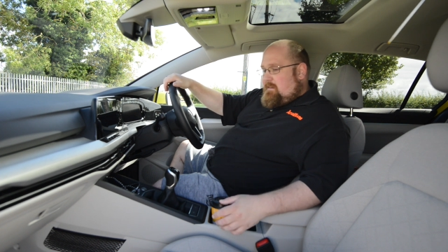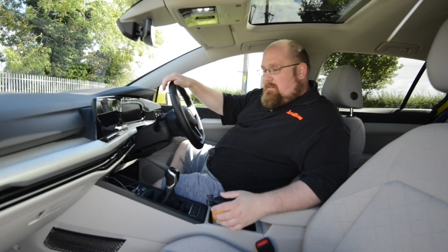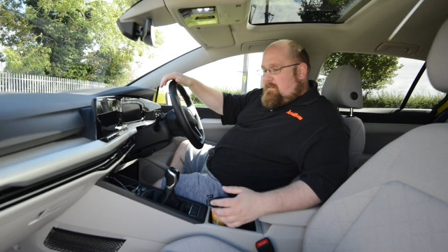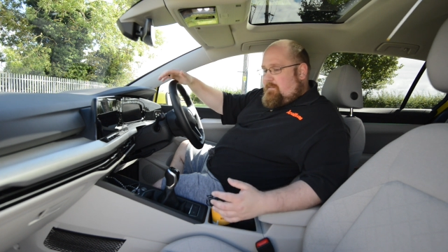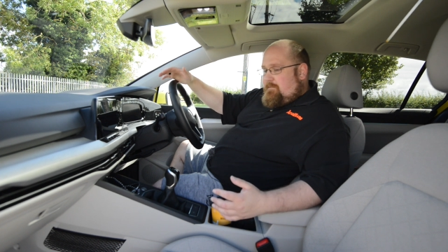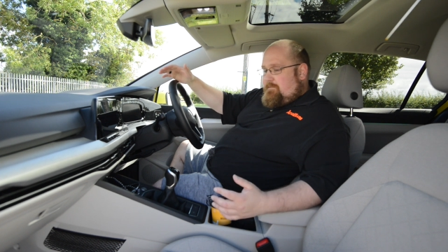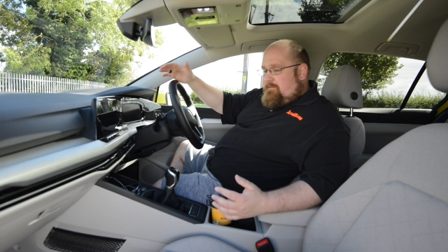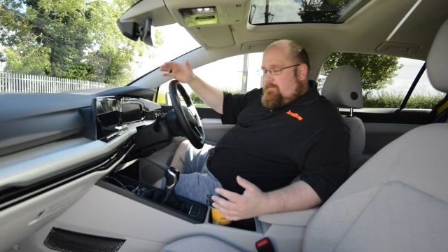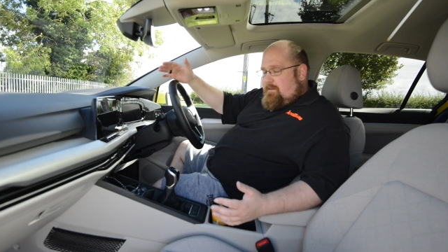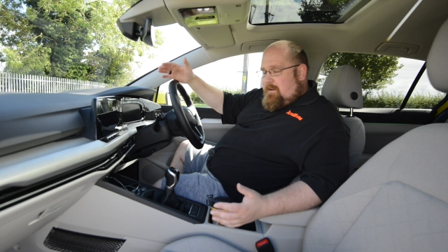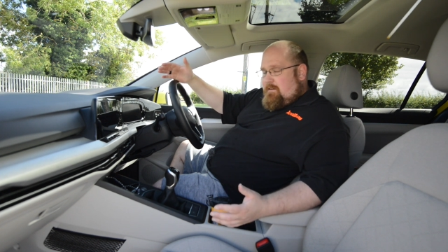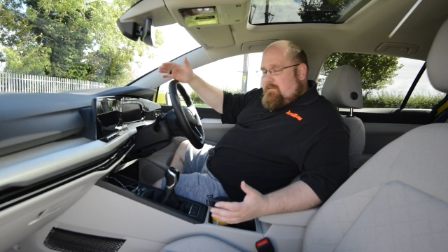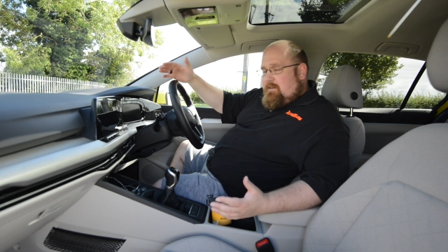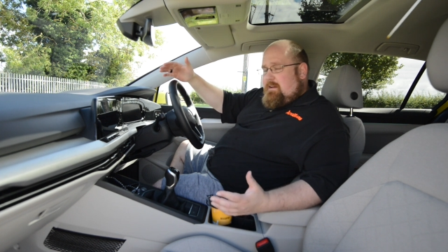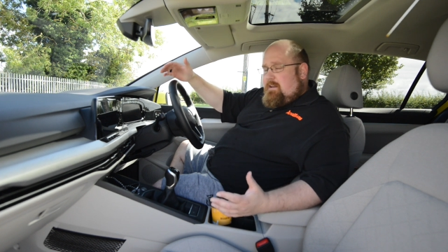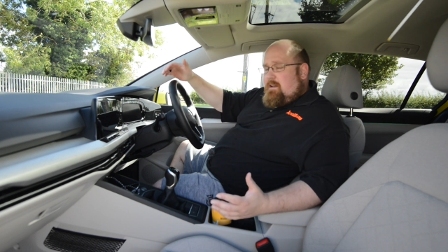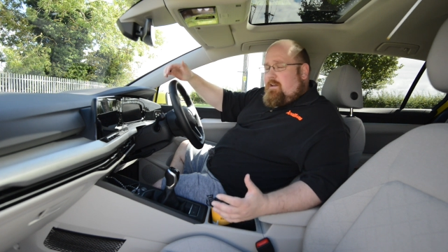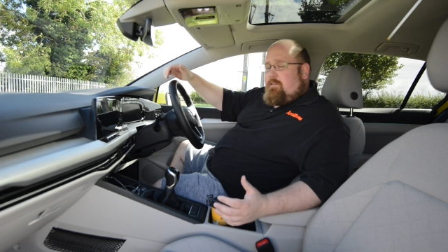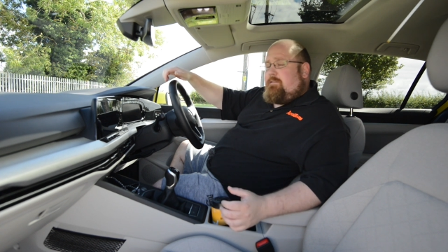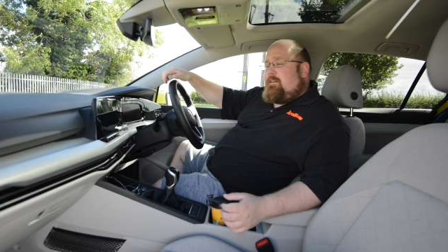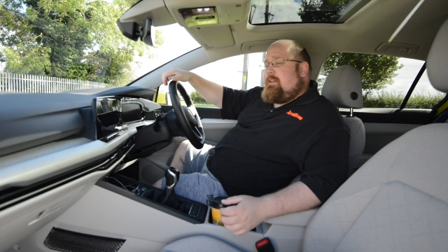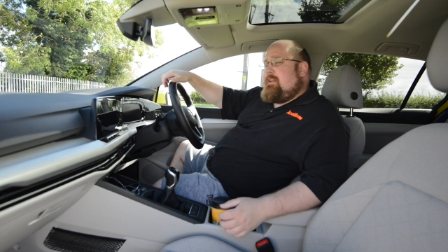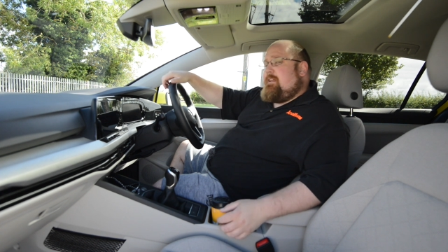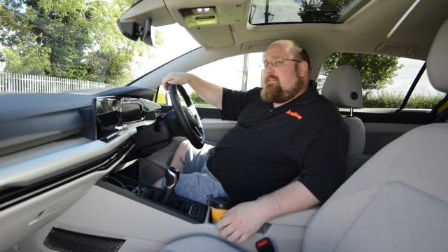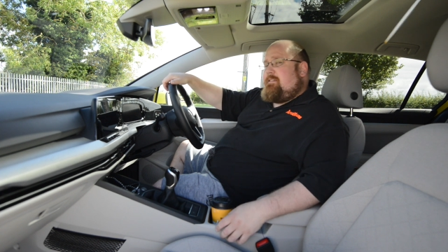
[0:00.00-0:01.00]
it's a very
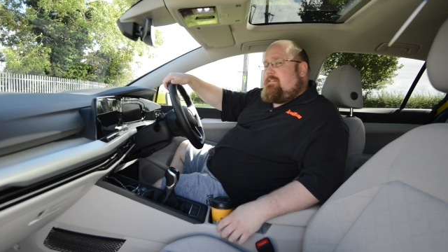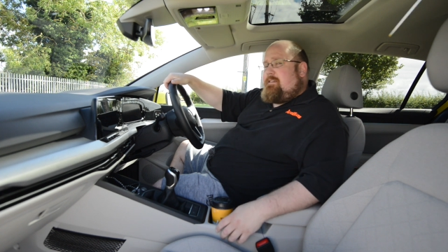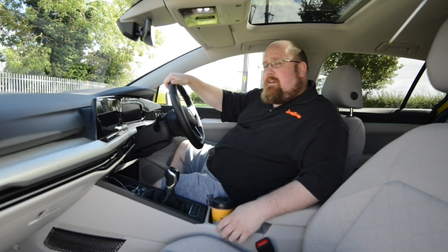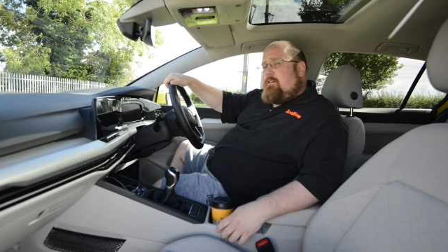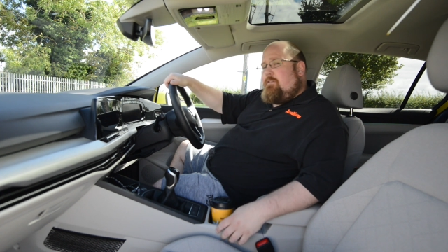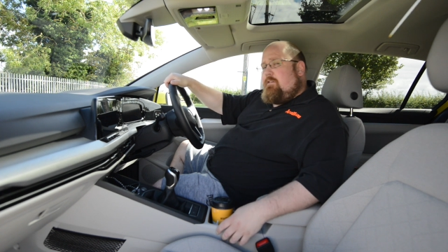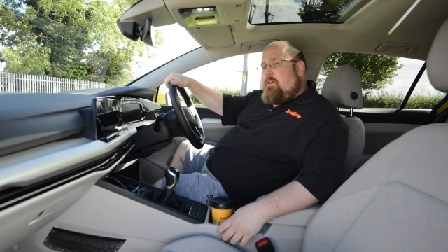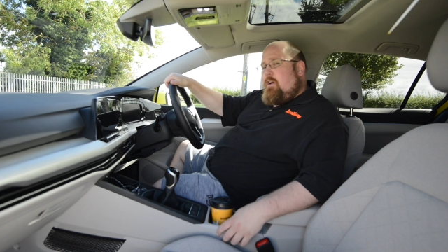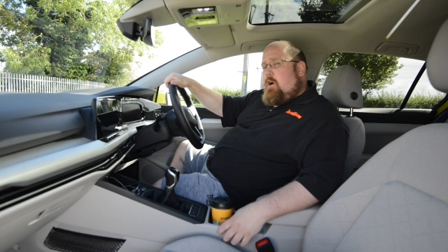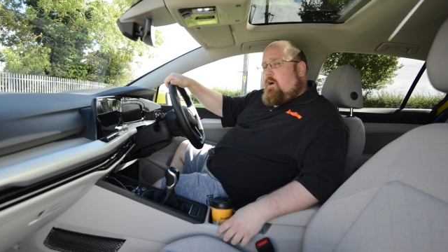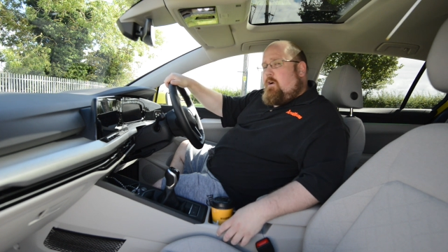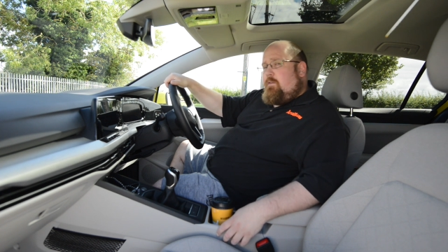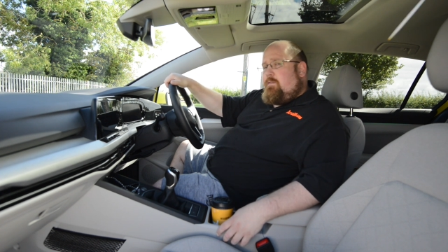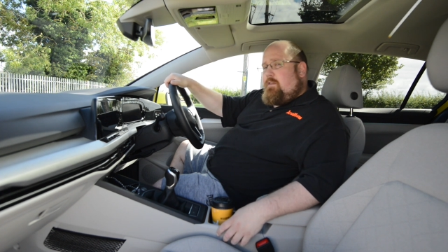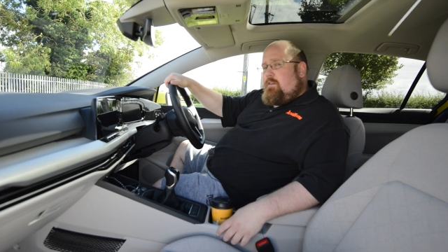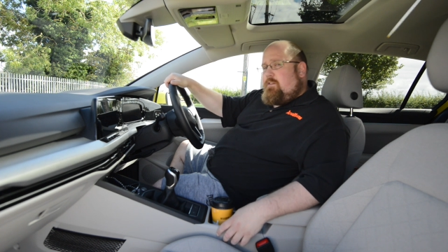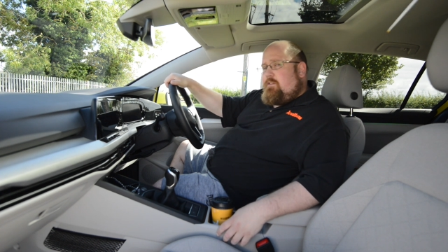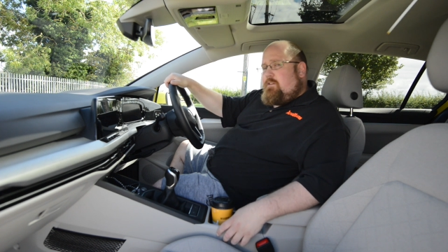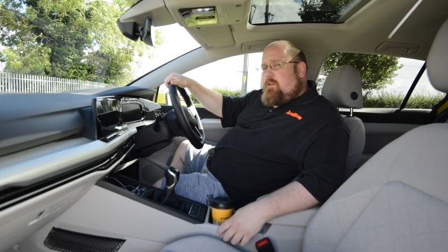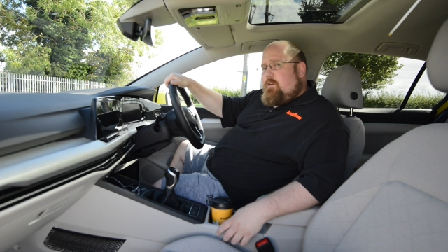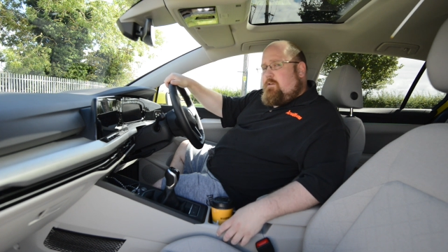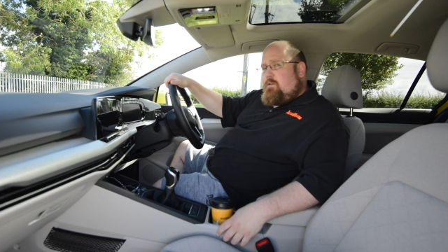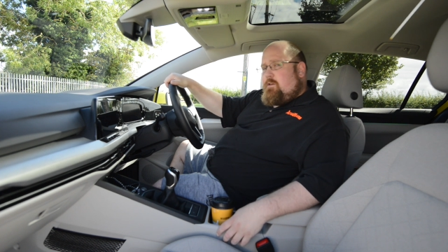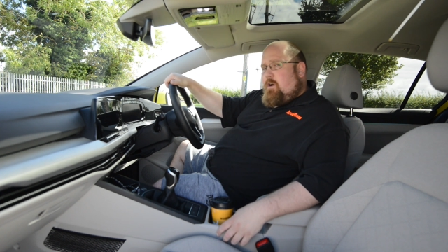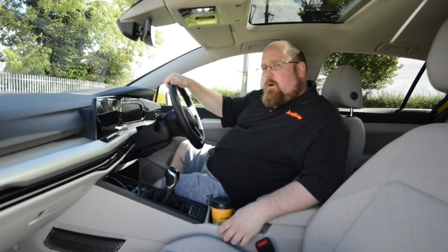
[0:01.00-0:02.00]
lovely interior on
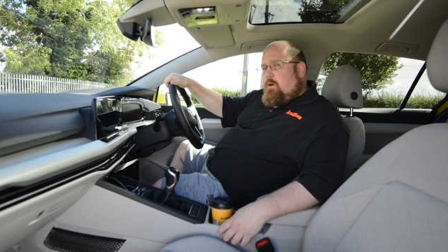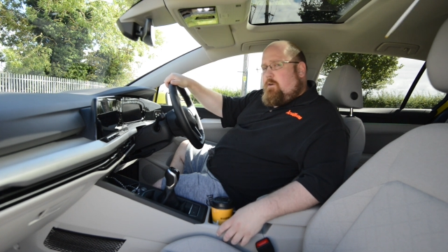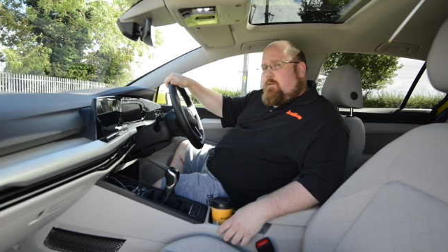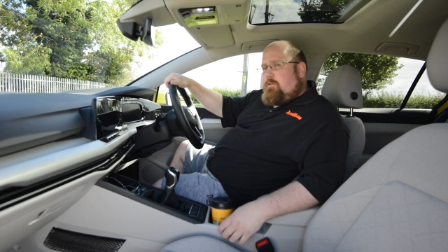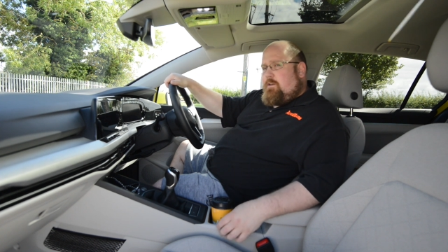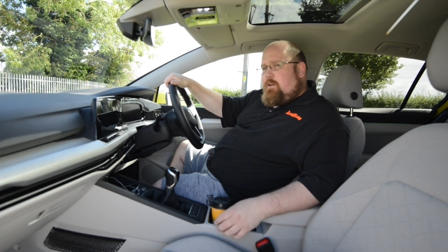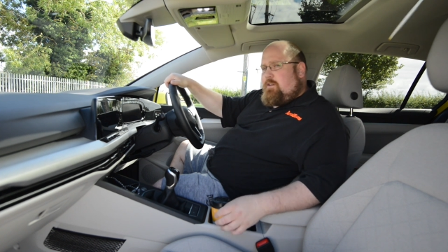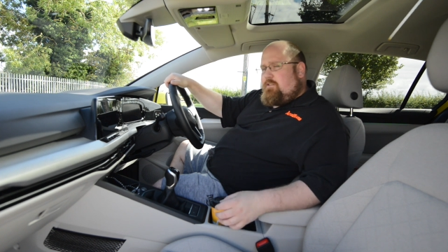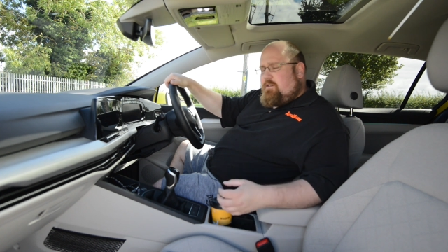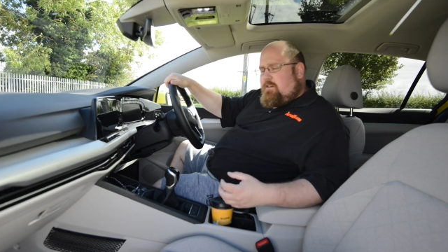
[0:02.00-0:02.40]
this new Golf. It's